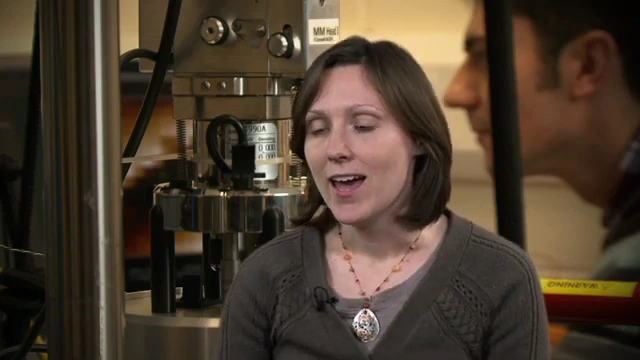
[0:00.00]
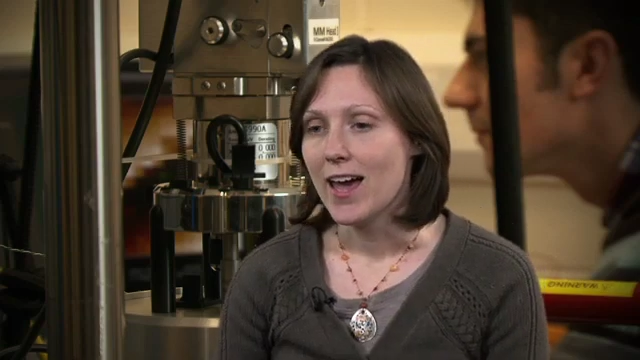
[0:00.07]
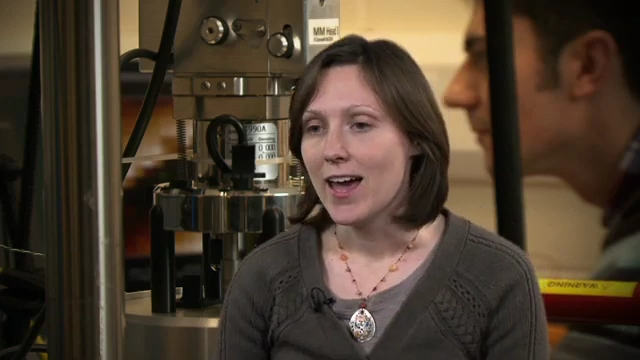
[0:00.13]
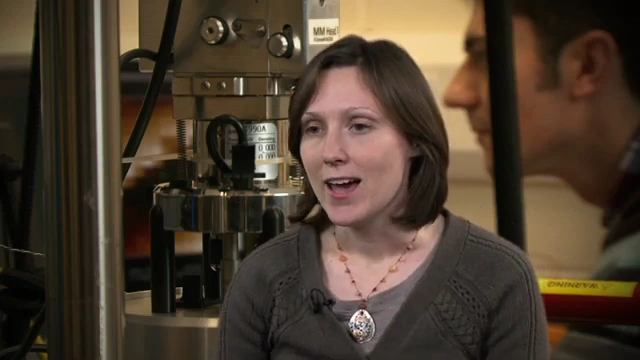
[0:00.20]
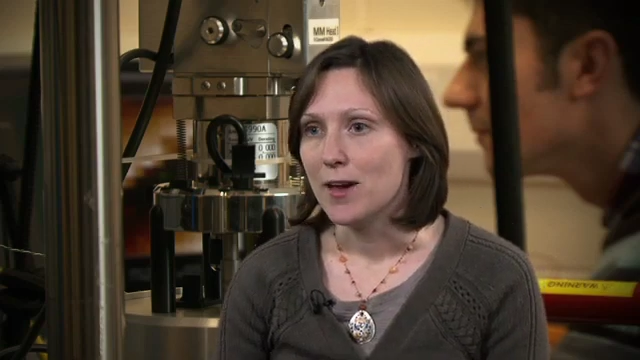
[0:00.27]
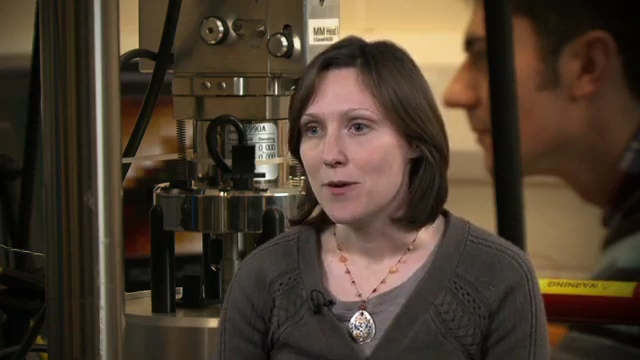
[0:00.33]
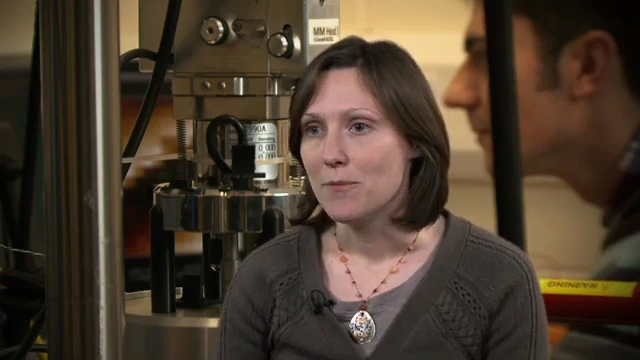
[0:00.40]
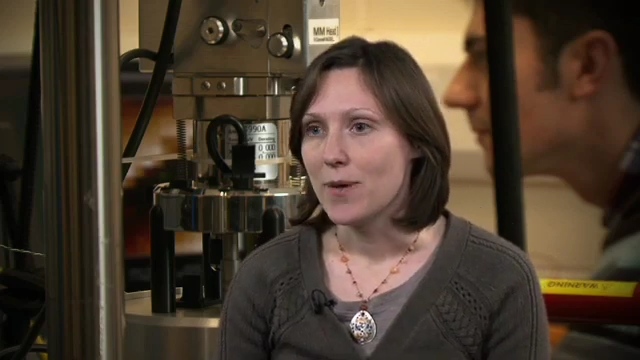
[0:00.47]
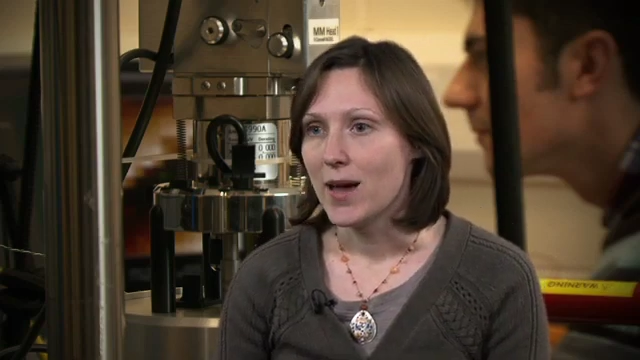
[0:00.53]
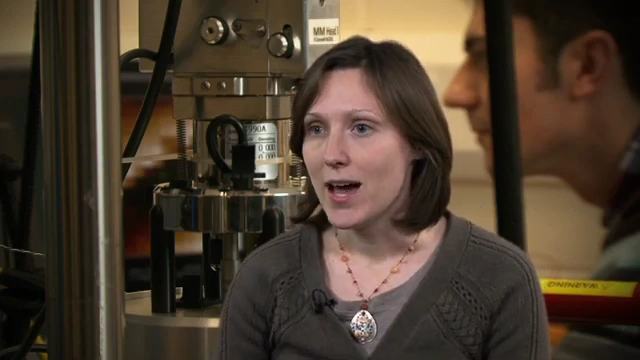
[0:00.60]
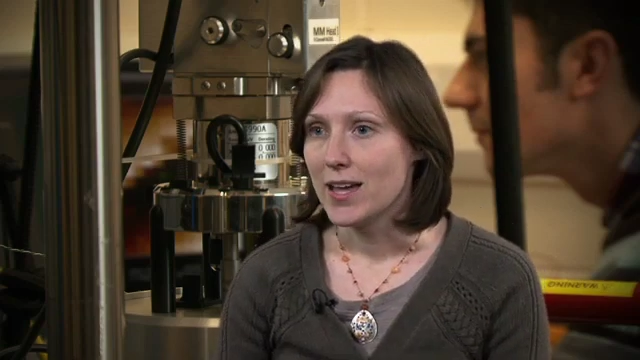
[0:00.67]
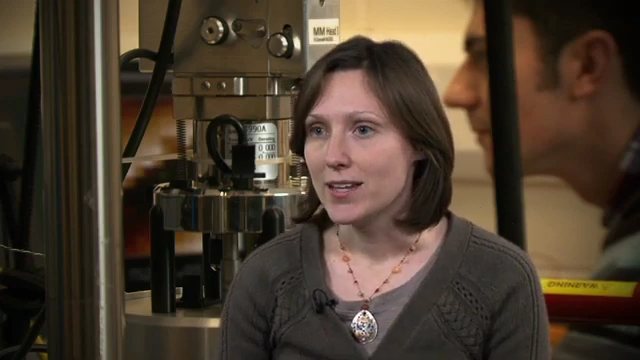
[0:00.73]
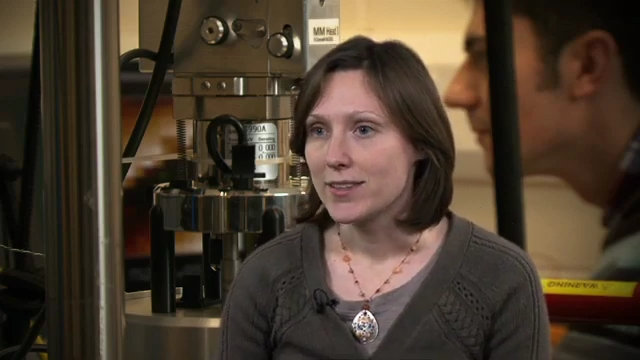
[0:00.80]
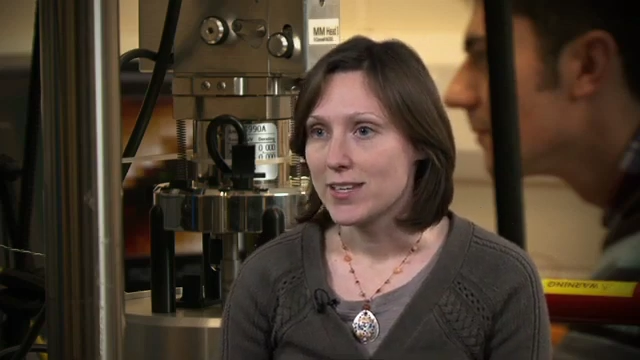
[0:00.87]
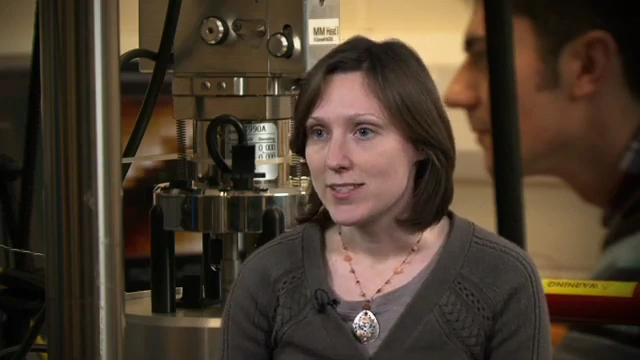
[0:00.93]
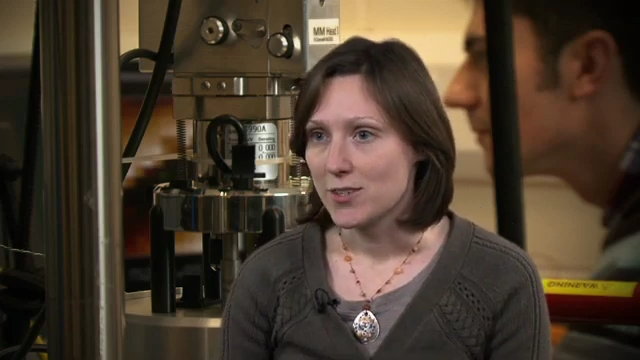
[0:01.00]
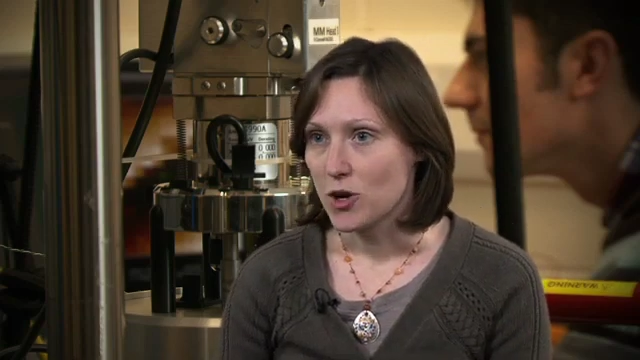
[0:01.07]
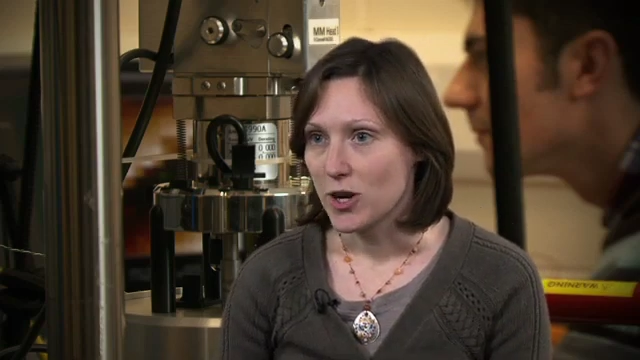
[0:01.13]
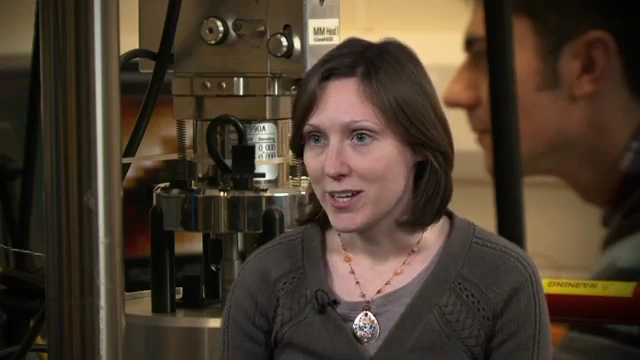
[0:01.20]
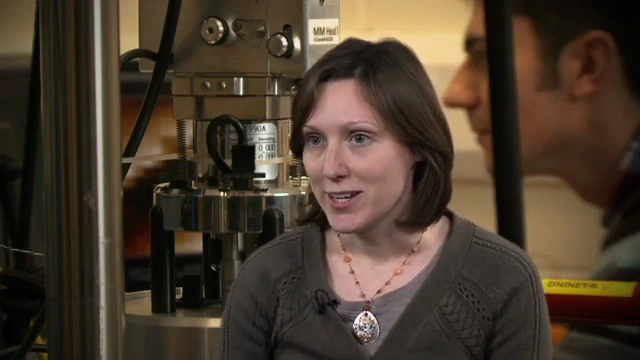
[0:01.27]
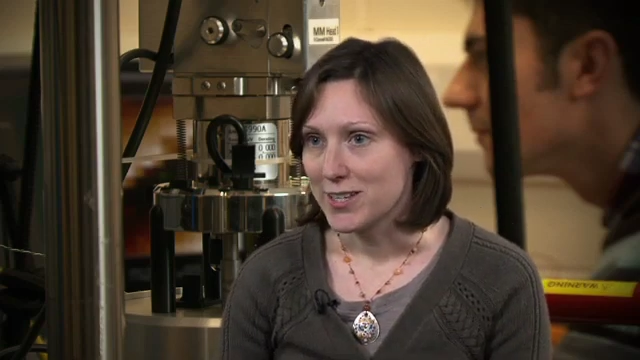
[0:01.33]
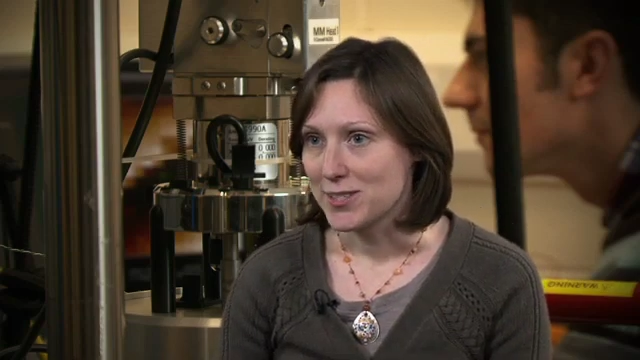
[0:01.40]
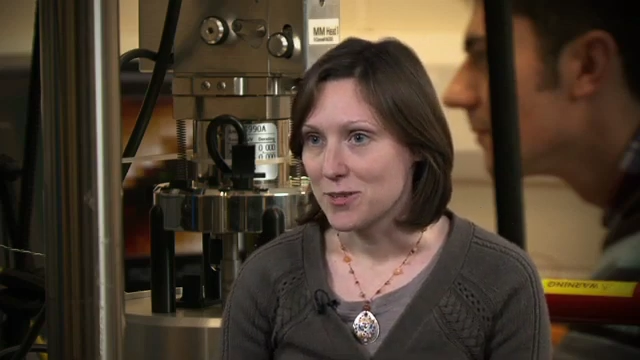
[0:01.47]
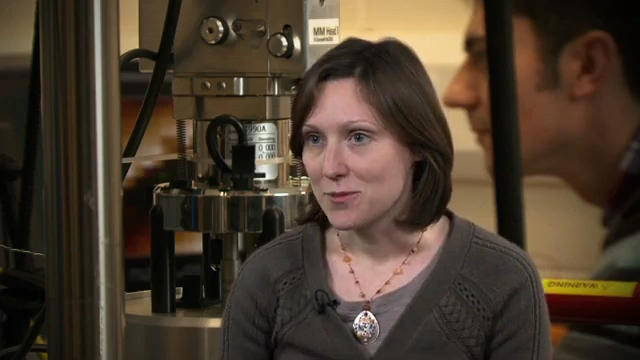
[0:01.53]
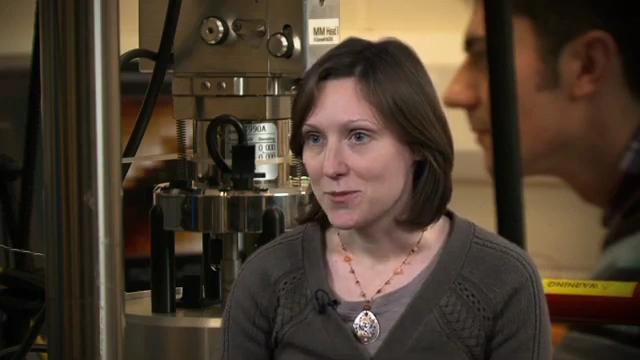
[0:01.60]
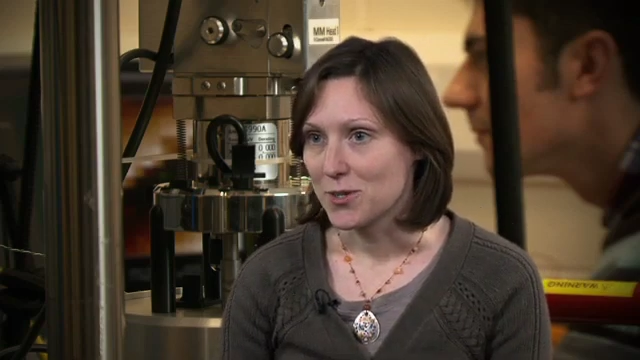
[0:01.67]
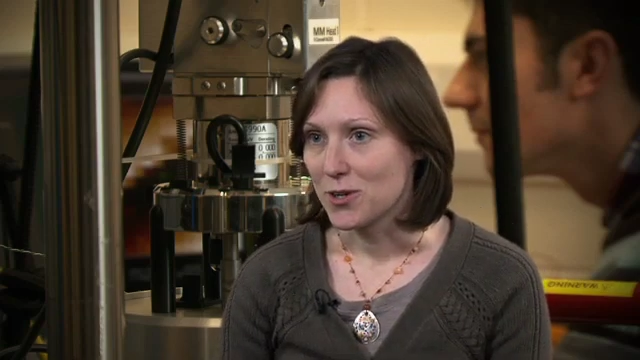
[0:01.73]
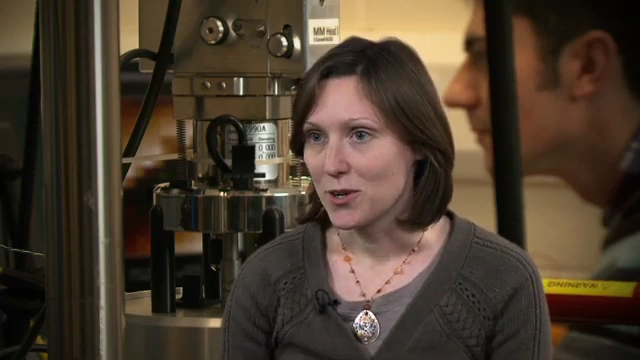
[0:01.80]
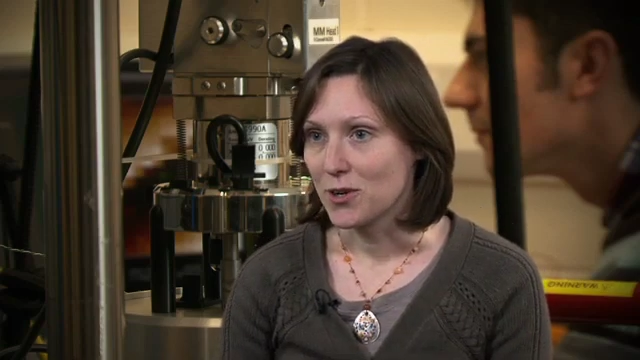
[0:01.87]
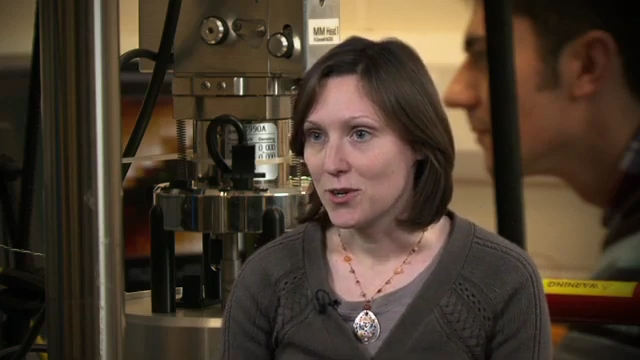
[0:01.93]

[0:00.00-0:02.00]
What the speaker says: And these organisms are